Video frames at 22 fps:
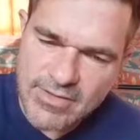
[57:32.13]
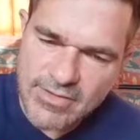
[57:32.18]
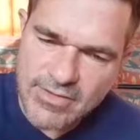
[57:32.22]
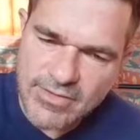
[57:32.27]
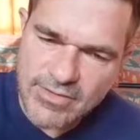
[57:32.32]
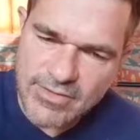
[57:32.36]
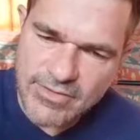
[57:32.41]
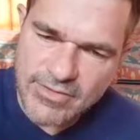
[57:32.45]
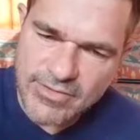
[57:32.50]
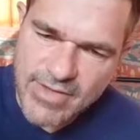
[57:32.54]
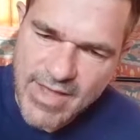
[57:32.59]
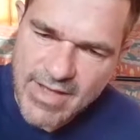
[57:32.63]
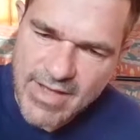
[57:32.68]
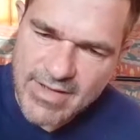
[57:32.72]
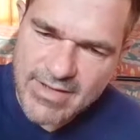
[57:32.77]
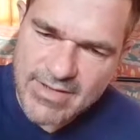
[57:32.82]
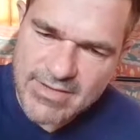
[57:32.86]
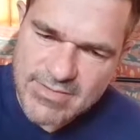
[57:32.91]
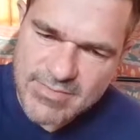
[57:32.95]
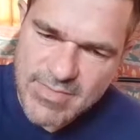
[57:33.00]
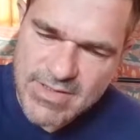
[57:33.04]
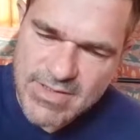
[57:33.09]
That
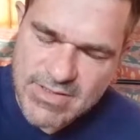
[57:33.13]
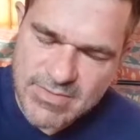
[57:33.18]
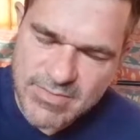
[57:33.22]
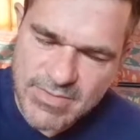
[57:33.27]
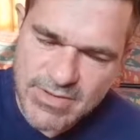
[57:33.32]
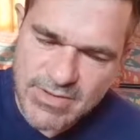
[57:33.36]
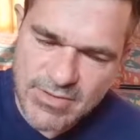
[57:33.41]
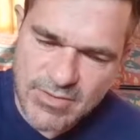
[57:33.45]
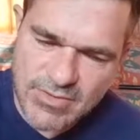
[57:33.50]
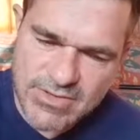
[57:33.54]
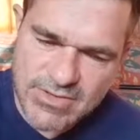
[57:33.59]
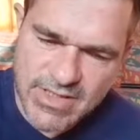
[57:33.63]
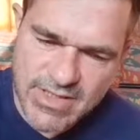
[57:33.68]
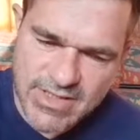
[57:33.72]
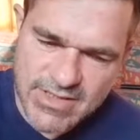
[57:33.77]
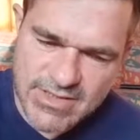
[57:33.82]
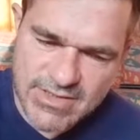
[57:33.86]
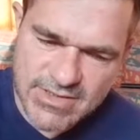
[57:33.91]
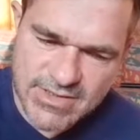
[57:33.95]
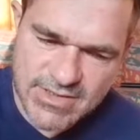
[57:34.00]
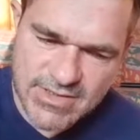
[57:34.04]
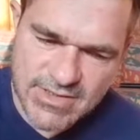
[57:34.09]
is meant to be your
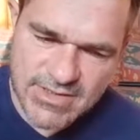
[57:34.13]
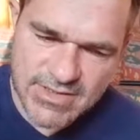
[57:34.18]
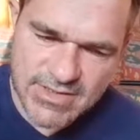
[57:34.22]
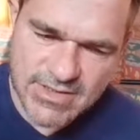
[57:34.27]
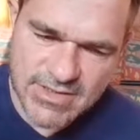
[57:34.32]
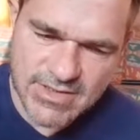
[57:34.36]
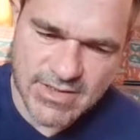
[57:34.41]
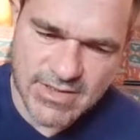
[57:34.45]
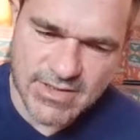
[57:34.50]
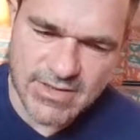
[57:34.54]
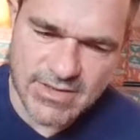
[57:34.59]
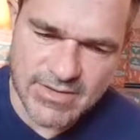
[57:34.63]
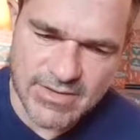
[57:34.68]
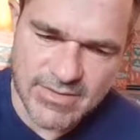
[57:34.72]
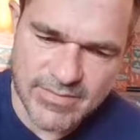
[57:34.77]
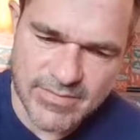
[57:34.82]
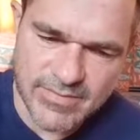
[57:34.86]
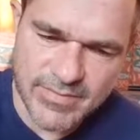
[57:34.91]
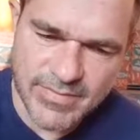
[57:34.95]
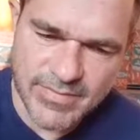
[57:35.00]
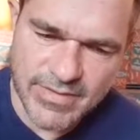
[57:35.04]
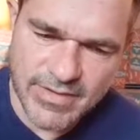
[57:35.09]
test.
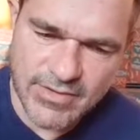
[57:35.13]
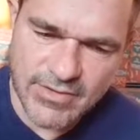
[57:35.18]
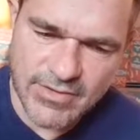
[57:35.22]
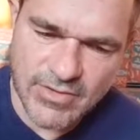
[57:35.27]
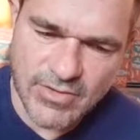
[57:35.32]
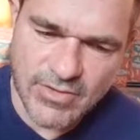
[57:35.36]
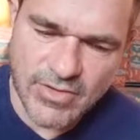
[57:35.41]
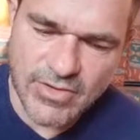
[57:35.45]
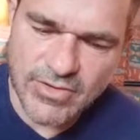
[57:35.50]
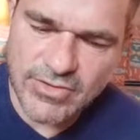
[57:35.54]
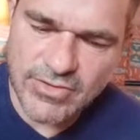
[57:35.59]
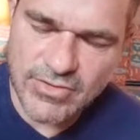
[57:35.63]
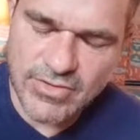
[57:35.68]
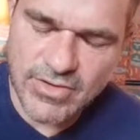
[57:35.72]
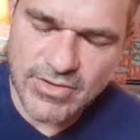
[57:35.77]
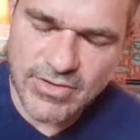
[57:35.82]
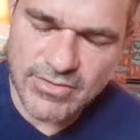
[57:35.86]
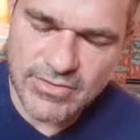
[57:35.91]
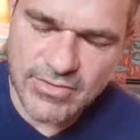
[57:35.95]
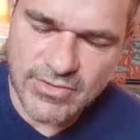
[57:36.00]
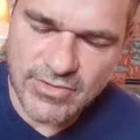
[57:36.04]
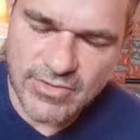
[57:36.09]
Are you
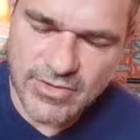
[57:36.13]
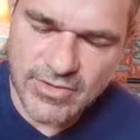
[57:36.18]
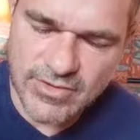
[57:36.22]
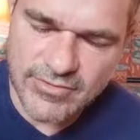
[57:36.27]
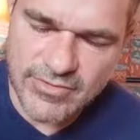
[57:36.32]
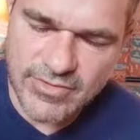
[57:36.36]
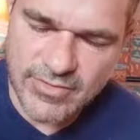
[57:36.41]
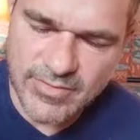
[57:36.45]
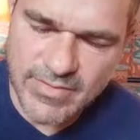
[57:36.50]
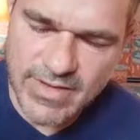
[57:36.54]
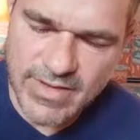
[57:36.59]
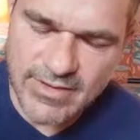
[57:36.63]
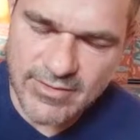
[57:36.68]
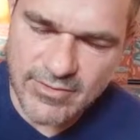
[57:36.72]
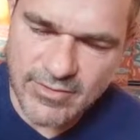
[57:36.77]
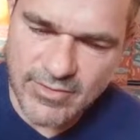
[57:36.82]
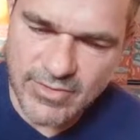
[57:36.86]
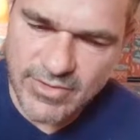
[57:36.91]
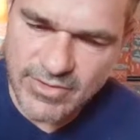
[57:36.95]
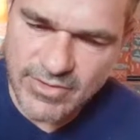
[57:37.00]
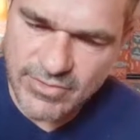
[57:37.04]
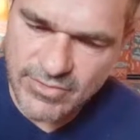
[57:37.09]
going to learn from that,
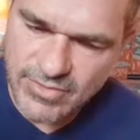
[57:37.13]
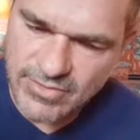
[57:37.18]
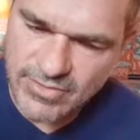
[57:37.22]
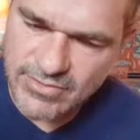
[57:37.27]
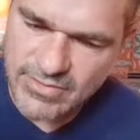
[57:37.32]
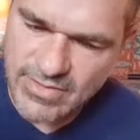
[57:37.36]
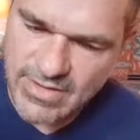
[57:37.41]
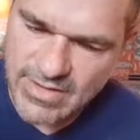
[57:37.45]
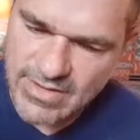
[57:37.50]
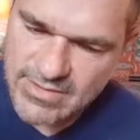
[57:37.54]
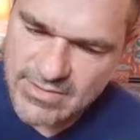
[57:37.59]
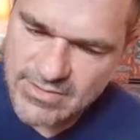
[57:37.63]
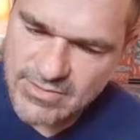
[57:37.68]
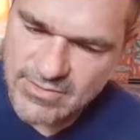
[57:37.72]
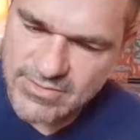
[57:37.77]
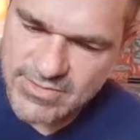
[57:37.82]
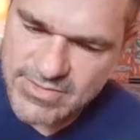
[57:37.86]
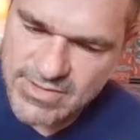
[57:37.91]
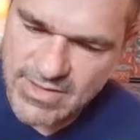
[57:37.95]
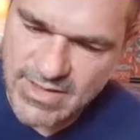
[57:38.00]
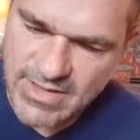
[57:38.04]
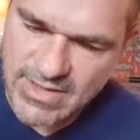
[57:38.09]
or are you going to end
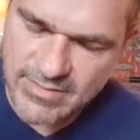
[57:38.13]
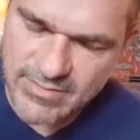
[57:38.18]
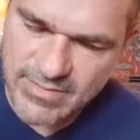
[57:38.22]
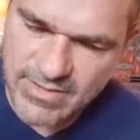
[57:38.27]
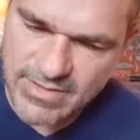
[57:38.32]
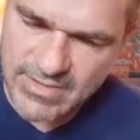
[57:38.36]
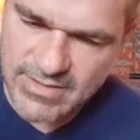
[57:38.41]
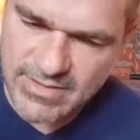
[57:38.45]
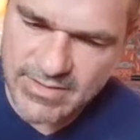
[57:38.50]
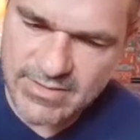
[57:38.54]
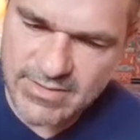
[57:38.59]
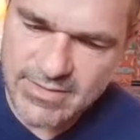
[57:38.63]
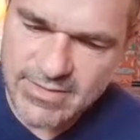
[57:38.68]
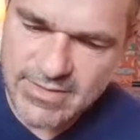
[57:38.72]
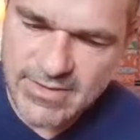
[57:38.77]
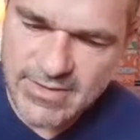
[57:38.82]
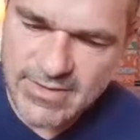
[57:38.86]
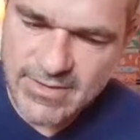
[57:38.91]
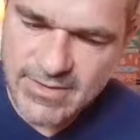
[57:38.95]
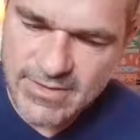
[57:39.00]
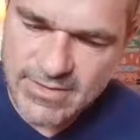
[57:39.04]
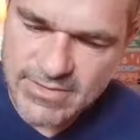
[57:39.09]
your time here
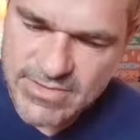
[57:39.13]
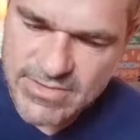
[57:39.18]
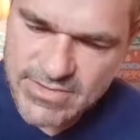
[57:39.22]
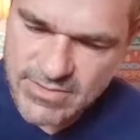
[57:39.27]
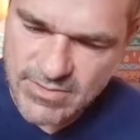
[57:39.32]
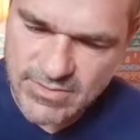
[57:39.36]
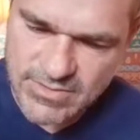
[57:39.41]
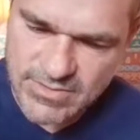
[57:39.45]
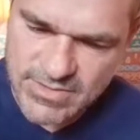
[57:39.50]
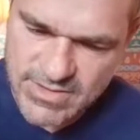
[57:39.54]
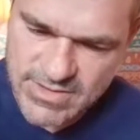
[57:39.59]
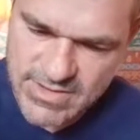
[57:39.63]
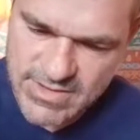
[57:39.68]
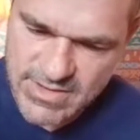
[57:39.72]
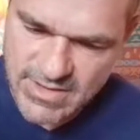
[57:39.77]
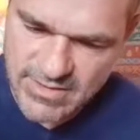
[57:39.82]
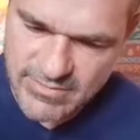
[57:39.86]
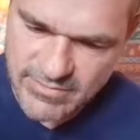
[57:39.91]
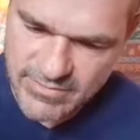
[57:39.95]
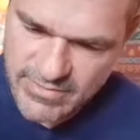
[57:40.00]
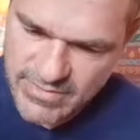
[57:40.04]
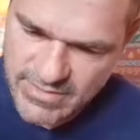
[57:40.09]
still
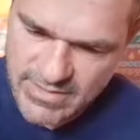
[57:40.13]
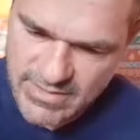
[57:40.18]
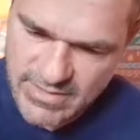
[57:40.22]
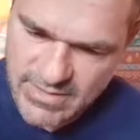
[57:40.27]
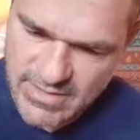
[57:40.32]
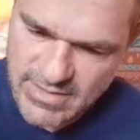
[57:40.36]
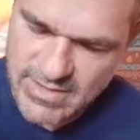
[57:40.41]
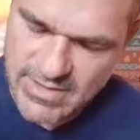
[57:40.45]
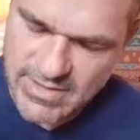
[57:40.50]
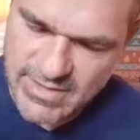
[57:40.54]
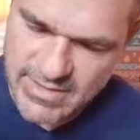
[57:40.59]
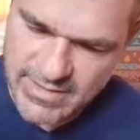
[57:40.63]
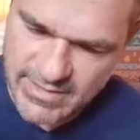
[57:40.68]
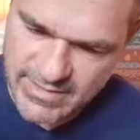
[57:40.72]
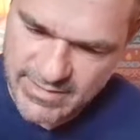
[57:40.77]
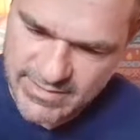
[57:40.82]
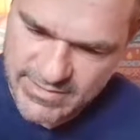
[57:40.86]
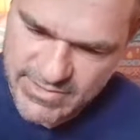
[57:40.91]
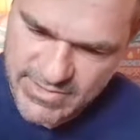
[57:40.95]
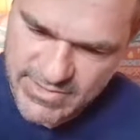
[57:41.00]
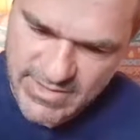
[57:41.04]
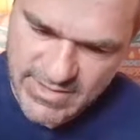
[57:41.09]
deceiving and lying
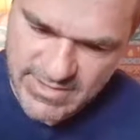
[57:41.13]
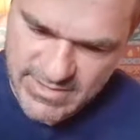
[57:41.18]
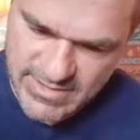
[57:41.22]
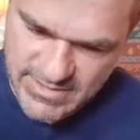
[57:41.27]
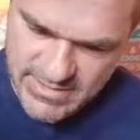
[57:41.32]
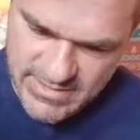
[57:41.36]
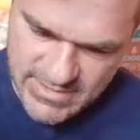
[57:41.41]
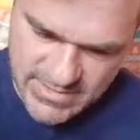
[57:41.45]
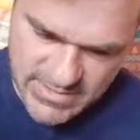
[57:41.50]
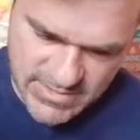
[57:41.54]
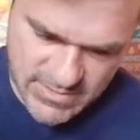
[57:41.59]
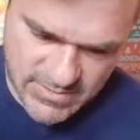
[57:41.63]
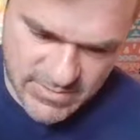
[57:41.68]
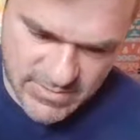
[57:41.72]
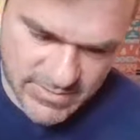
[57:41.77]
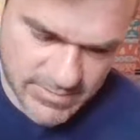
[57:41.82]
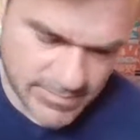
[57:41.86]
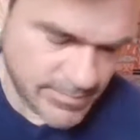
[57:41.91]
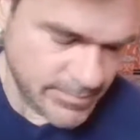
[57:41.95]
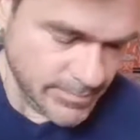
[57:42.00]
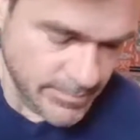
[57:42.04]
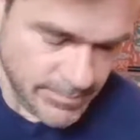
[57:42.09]
and cheating and so on?